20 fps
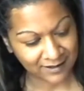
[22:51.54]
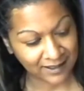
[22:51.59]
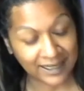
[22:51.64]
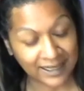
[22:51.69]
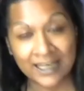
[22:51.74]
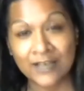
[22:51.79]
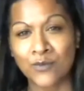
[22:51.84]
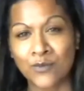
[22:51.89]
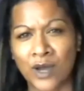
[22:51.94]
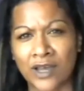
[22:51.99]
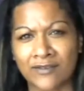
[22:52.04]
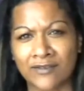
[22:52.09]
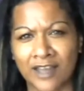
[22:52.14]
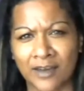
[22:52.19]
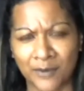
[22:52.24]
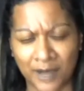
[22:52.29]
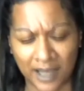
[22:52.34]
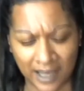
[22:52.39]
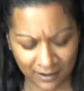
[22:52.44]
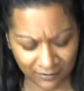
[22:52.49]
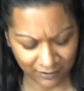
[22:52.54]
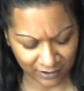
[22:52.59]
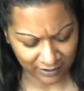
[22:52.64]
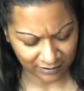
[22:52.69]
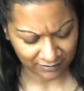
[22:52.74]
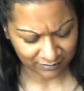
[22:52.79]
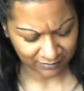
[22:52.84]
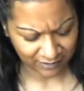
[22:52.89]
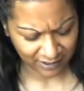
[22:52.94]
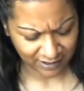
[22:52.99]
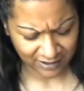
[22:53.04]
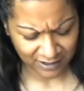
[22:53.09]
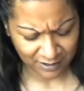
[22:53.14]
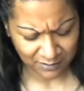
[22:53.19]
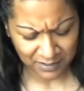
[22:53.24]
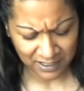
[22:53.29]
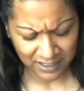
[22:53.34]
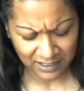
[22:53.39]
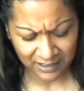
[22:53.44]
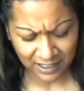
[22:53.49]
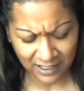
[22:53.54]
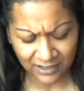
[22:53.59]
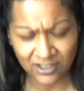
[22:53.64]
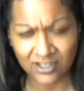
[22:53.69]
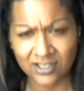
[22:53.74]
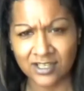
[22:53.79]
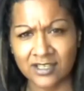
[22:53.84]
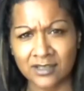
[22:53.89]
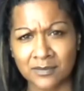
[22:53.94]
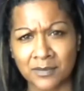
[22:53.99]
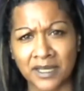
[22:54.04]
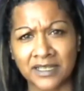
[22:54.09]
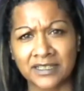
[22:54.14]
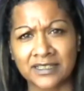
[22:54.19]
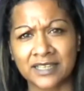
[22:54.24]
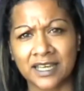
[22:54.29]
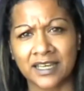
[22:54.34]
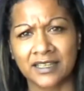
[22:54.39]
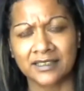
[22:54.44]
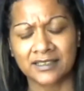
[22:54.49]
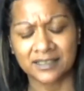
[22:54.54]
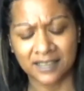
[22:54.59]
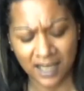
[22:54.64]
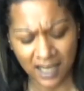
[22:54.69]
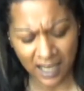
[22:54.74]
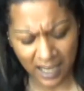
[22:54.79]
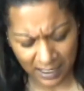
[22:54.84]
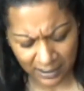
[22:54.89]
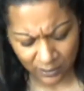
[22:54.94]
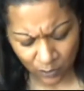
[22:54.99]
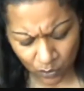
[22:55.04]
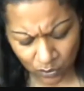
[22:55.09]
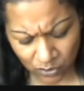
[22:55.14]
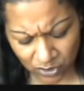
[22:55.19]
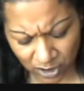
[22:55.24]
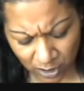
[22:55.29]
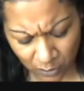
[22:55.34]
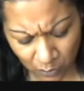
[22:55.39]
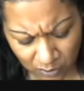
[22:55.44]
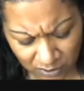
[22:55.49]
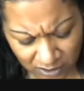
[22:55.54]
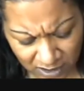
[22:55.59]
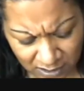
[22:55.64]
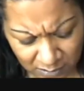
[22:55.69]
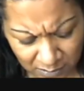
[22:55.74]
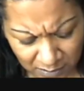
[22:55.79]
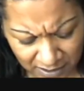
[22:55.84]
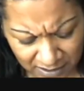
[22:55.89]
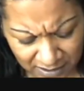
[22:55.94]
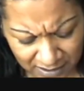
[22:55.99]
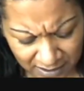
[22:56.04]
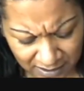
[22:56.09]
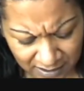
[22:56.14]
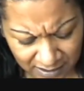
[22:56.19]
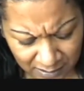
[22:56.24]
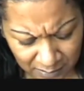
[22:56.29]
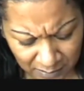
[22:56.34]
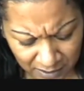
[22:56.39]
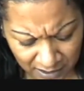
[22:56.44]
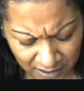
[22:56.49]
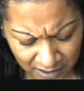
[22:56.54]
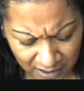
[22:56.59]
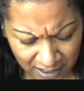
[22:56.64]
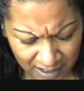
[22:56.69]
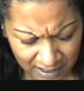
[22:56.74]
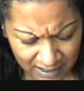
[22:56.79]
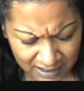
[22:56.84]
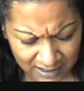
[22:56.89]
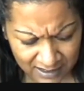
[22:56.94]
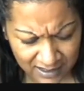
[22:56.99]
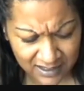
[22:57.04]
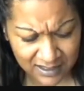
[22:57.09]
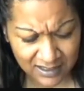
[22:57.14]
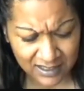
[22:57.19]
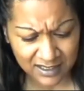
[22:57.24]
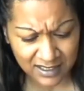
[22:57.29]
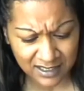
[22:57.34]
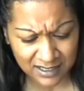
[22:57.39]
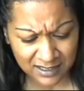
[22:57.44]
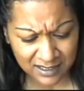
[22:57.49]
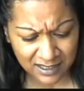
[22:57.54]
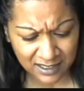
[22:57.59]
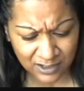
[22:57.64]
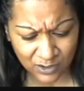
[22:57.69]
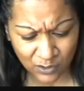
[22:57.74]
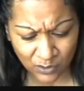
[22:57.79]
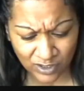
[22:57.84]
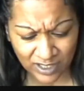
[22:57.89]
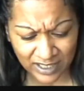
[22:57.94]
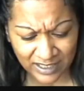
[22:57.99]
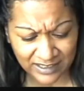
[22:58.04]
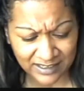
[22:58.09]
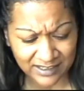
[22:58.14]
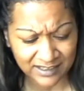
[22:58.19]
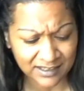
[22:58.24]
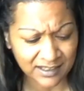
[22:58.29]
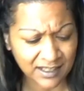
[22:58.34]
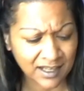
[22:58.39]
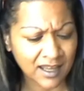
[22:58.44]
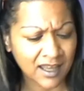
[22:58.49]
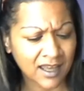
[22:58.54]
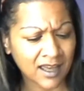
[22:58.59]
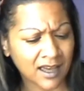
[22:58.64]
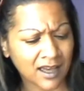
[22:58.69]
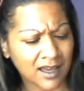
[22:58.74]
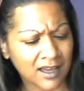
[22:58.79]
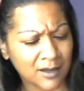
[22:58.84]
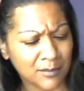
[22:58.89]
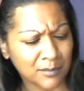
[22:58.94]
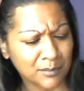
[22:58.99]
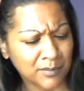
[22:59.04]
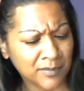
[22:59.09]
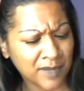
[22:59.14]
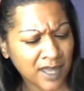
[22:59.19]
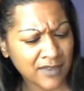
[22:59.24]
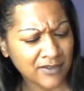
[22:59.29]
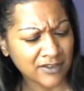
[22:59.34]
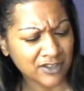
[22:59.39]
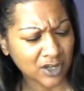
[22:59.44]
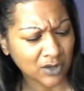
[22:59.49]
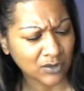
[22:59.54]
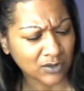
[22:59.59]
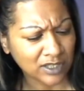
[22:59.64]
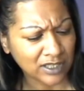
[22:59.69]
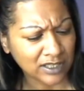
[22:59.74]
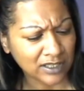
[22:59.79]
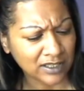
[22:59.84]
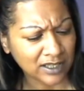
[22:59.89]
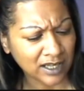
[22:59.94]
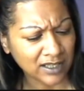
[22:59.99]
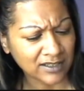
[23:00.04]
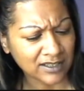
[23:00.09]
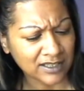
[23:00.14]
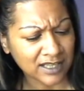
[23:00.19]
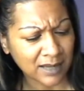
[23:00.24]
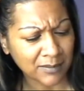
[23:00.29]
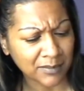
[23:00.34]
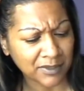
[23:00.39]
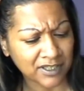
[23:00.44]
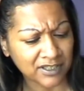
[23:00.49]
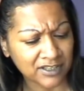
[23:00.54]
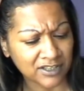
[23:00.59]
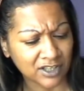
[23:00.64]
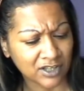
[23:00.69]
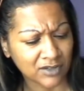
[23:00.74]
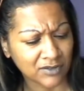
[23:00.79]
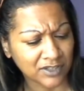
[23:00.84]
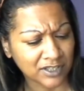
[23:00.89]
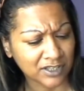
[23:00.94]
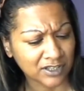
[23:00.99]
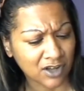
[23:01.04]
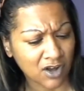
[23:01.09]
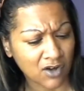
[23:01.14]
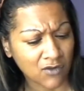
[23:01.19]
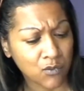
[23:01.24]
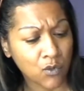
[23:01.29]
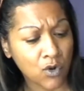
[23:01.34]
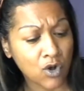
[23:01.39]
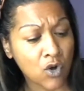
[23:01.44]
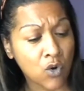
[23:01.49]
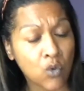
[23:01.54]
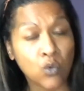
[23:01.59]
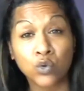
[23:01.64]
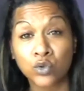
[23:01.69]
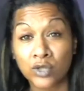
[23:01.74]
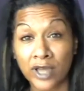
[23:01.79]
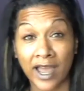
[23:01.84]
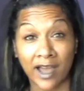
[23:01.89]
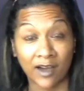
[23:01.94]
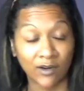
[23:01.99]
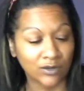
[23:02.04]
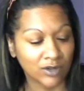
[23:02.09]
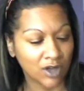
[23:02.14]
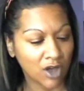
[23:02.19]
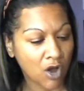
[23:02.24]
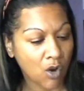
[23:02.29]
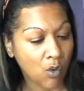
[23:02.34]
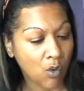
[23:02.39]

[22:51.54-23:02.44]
the heat wave that we're having, and to me that just doesn't make sense. And also what doesn't make sense to me is the statistics on this. So the London Ambulance Service staff were called out